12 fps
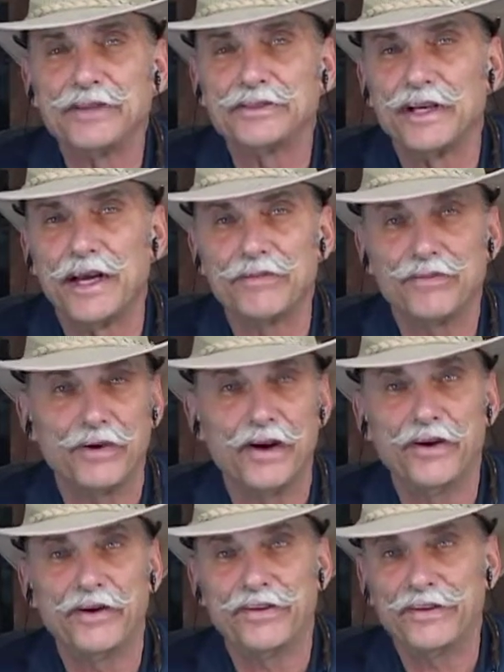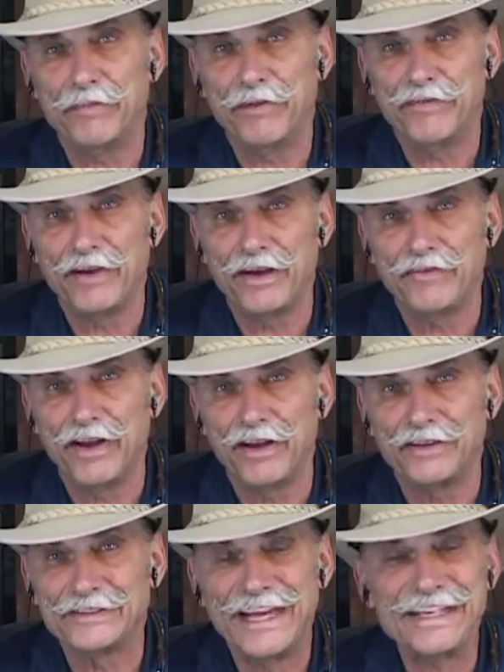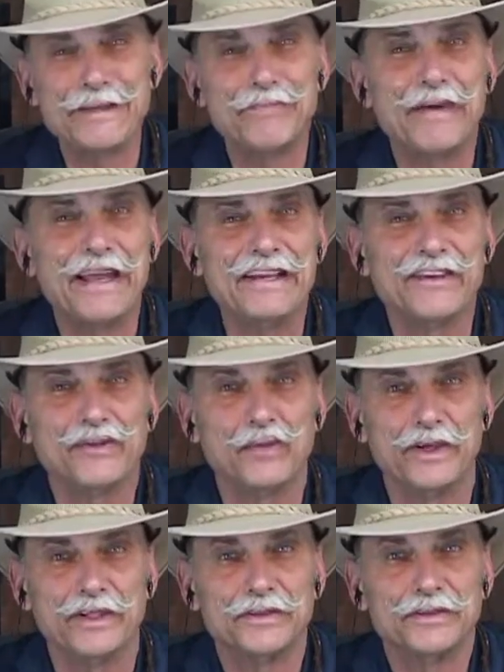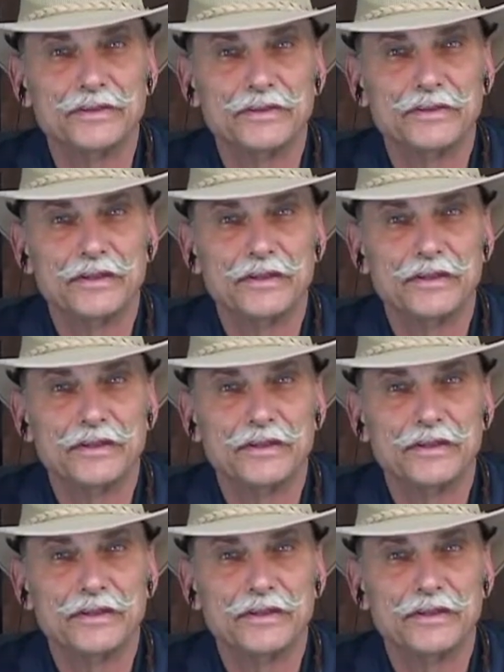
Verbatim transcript: belt jobs for $175, that's a bait and switch.